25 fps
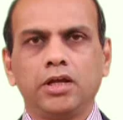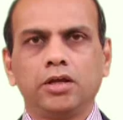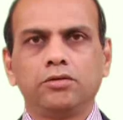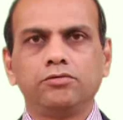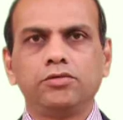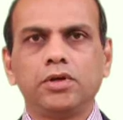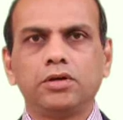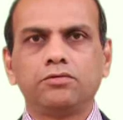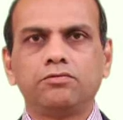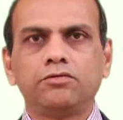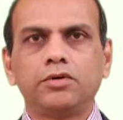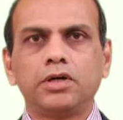
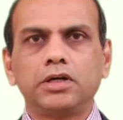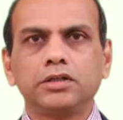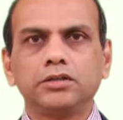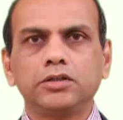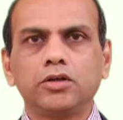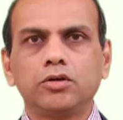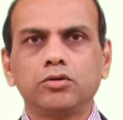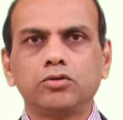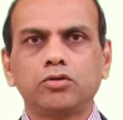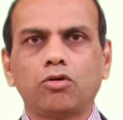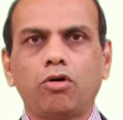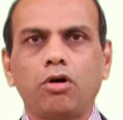We have worked
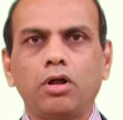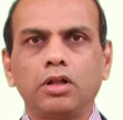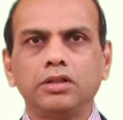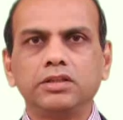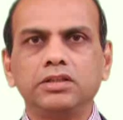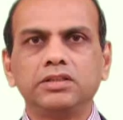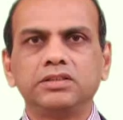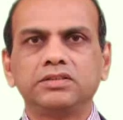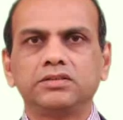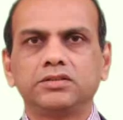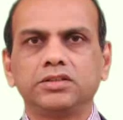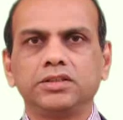out all
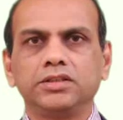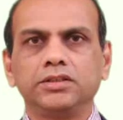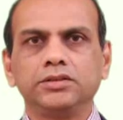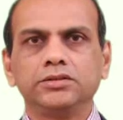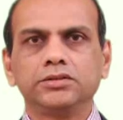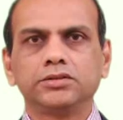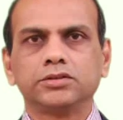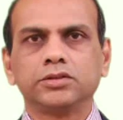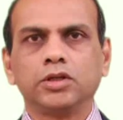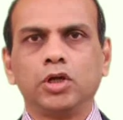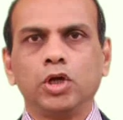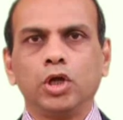these
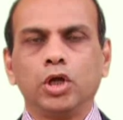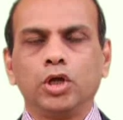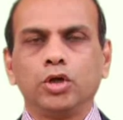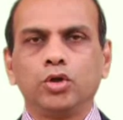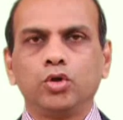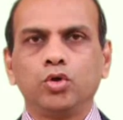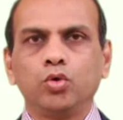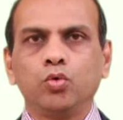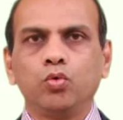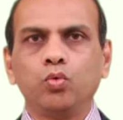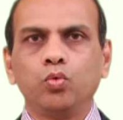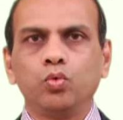things
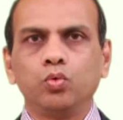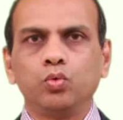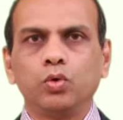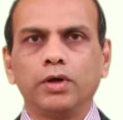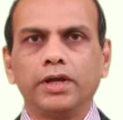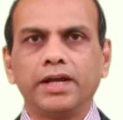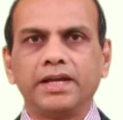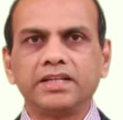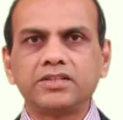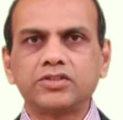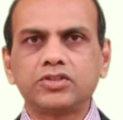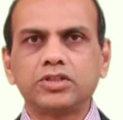to
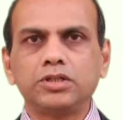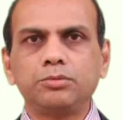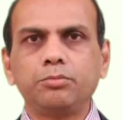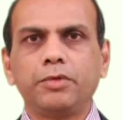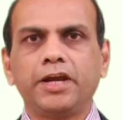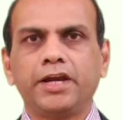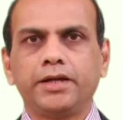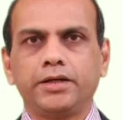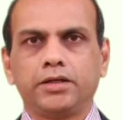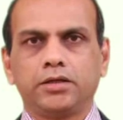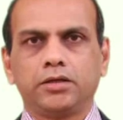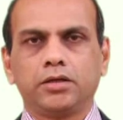
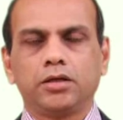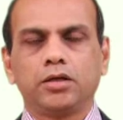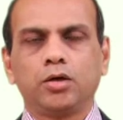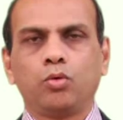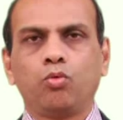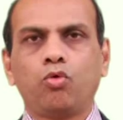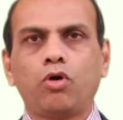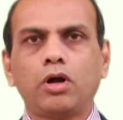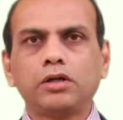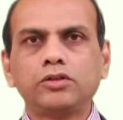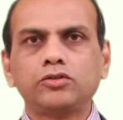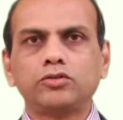estimate
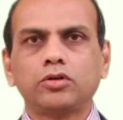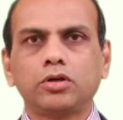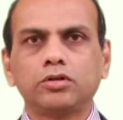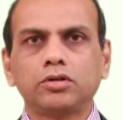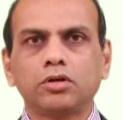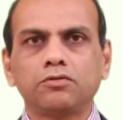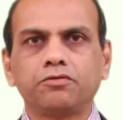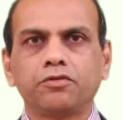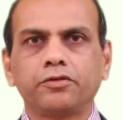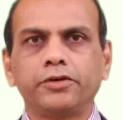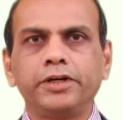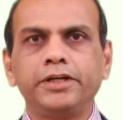what sort
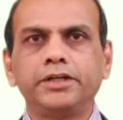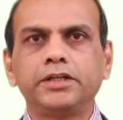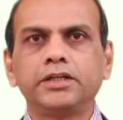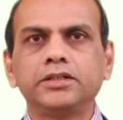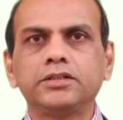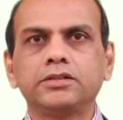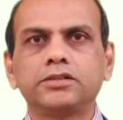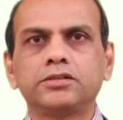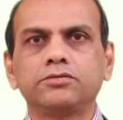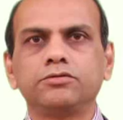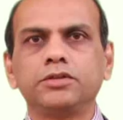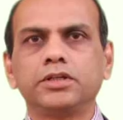of
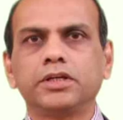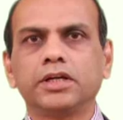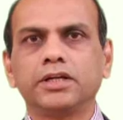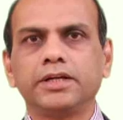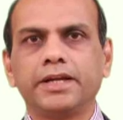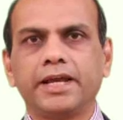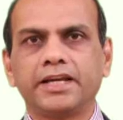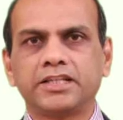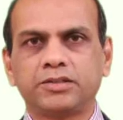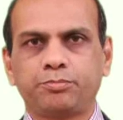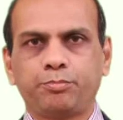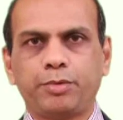returns we can
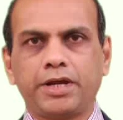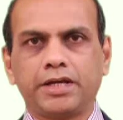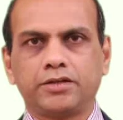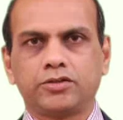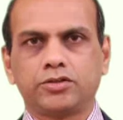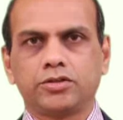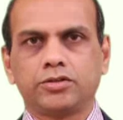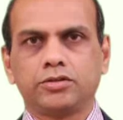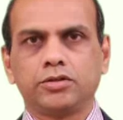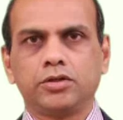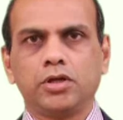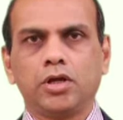expect,